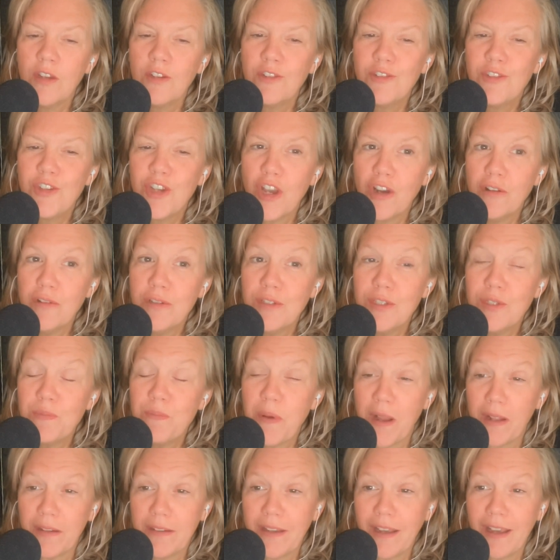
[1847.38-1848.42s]
Jo's
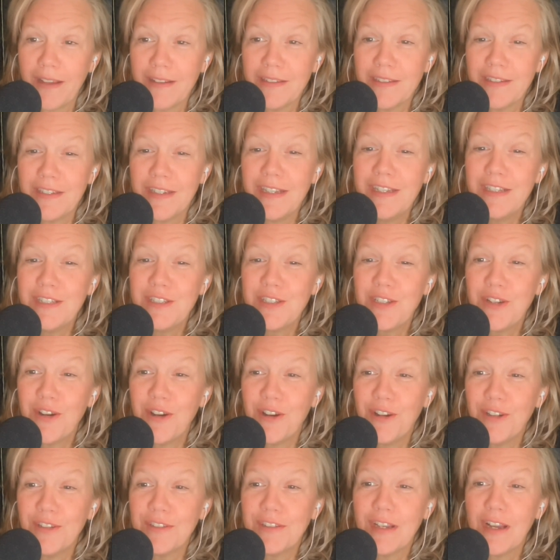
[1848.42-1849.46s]
podcast is
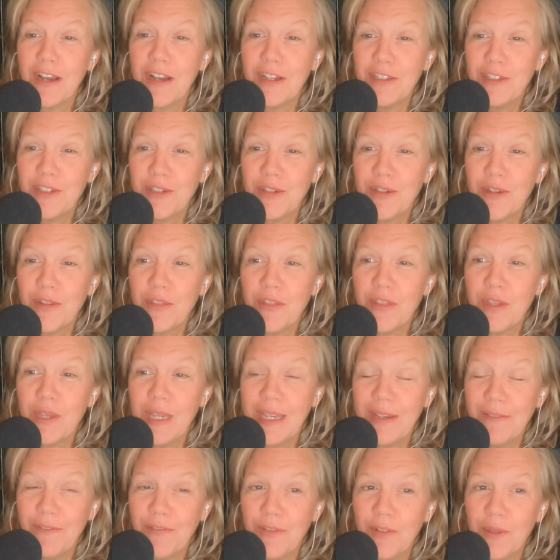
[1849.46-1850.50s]
called Under the
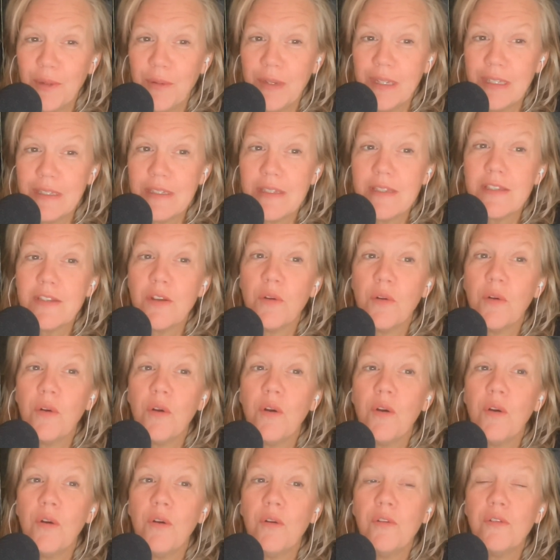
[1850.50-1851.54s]
Influence.
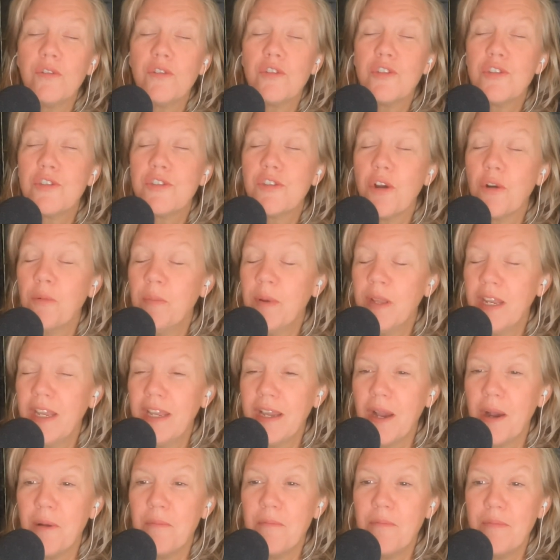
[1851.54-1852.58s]
So many
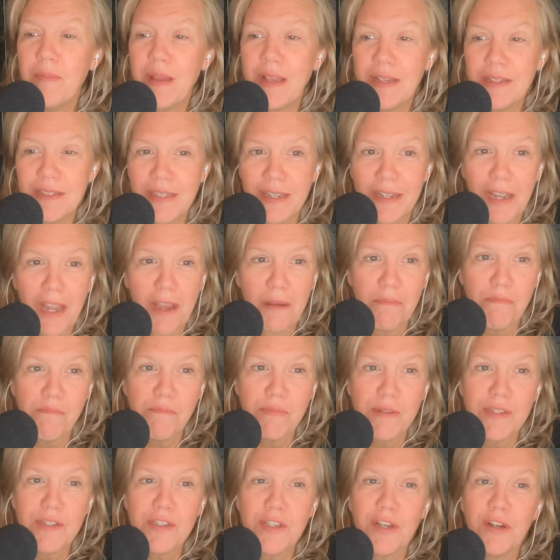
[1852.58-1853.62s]
amazing
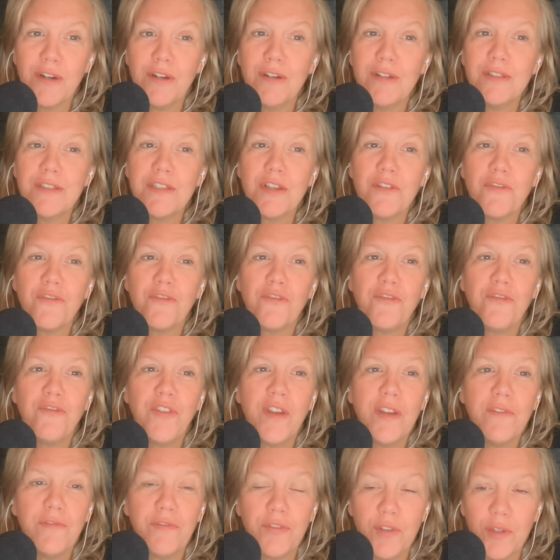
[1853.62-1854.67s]
episodes,
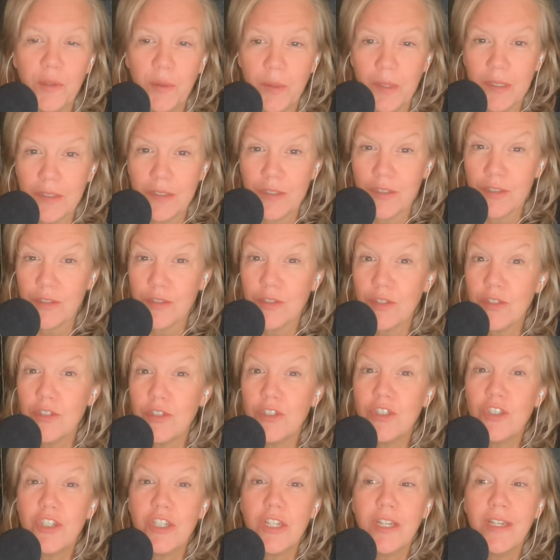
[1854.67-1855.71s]
Fitfluencers,
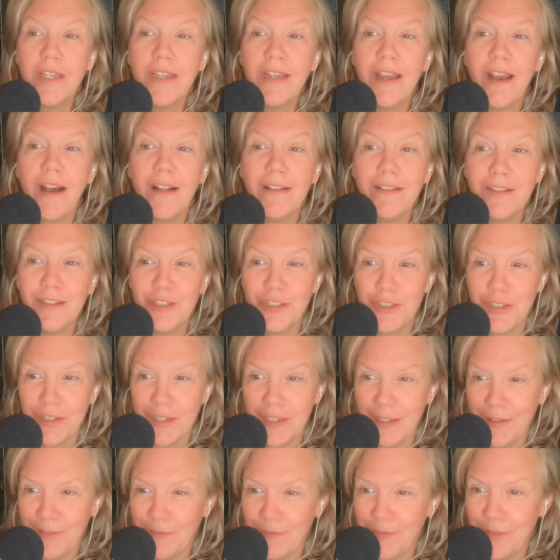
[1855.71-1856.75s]
genealogy
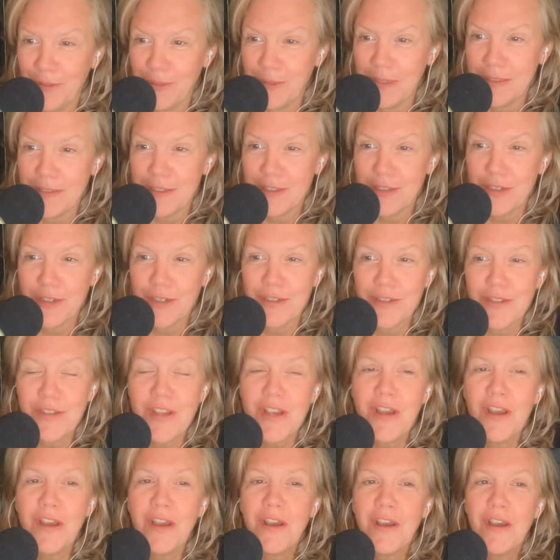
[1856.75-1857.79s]
influencers.
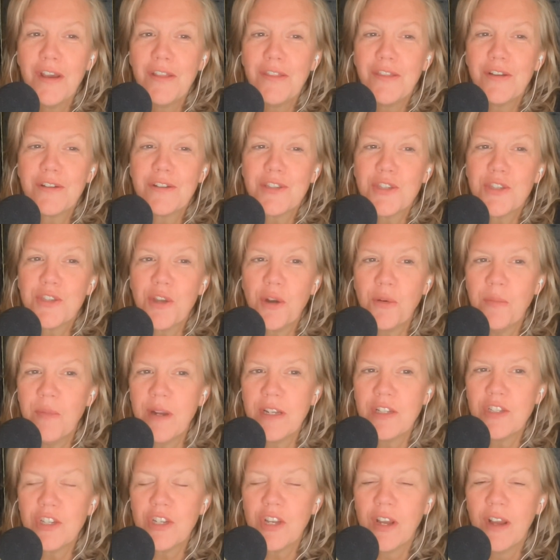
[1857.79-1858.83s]
There's so
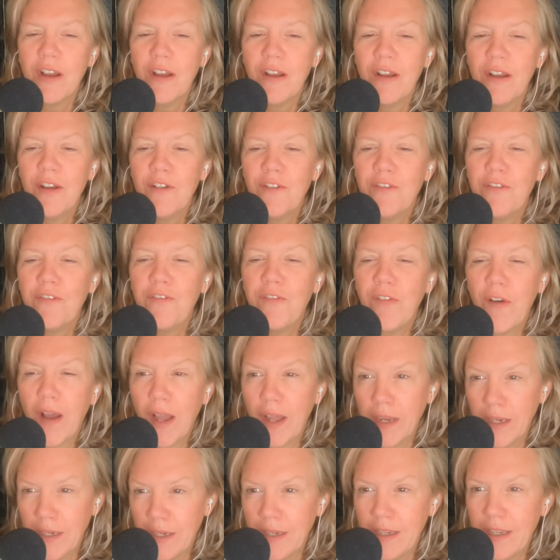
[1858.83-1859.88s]
much
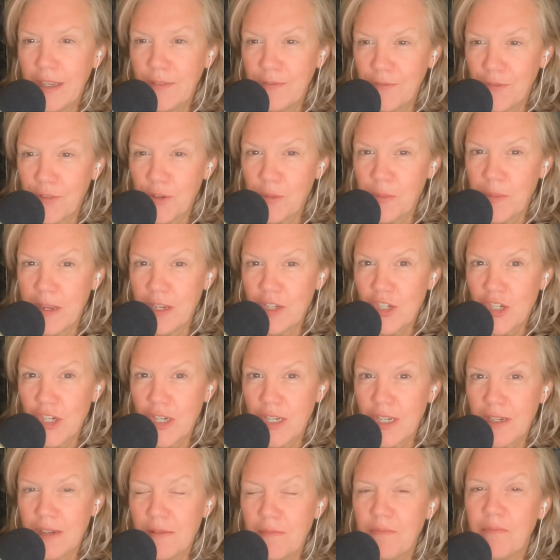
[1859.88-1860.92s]
fun
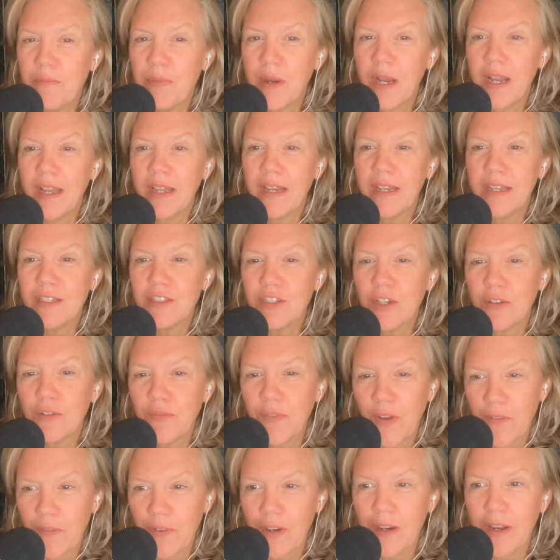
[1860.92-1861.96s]
information, but it's our
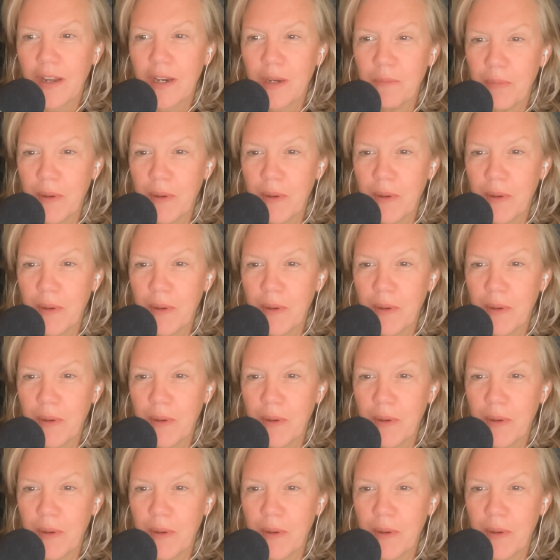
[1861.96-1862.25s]
favorite kind of